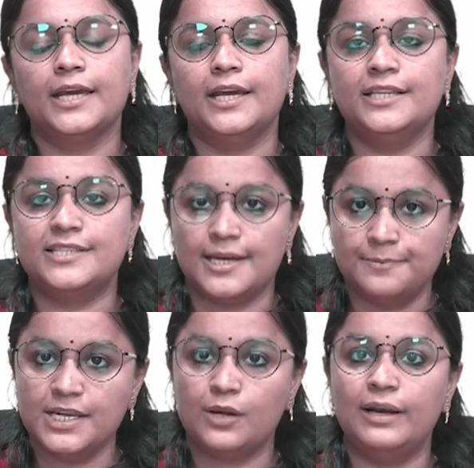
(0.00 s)
In
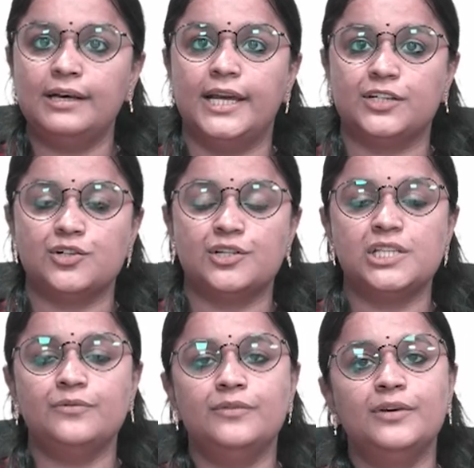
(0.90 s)
subsequent
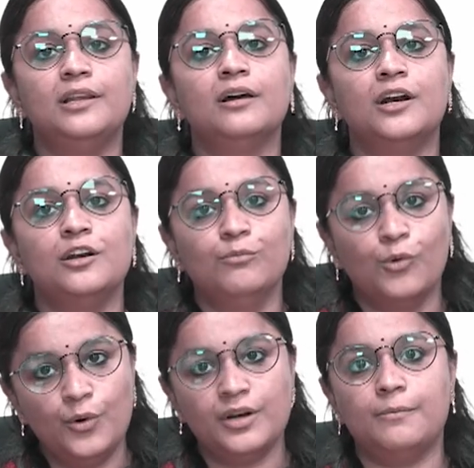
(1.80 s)
lectures, we will learn
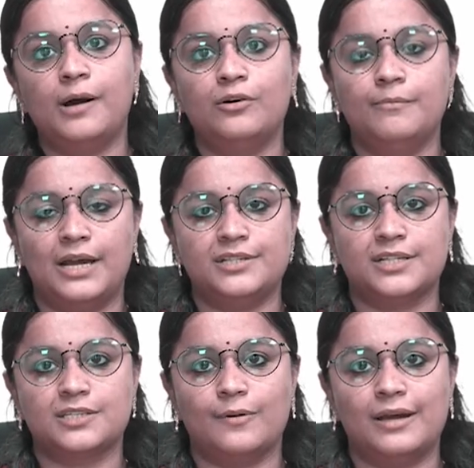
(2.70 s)
more about magic
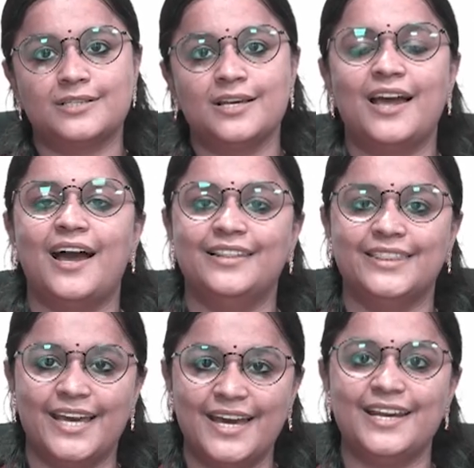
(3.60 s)
squares and
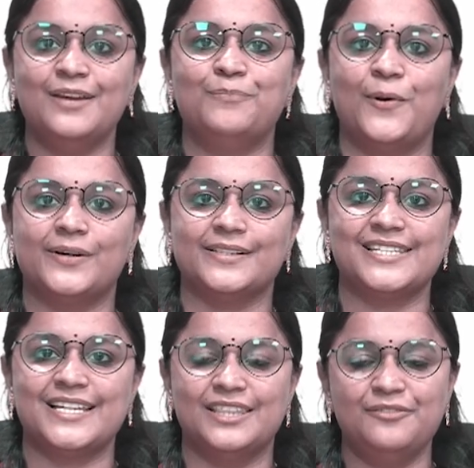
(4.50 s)
their
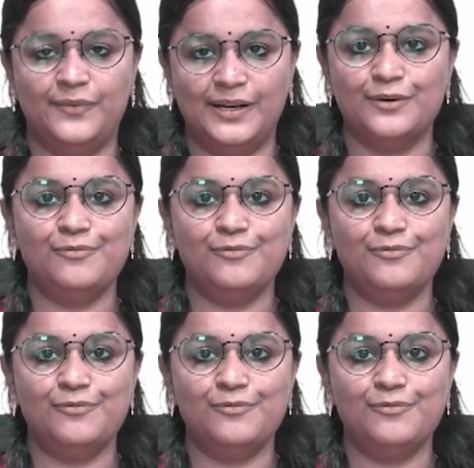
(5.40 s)
importance in the field of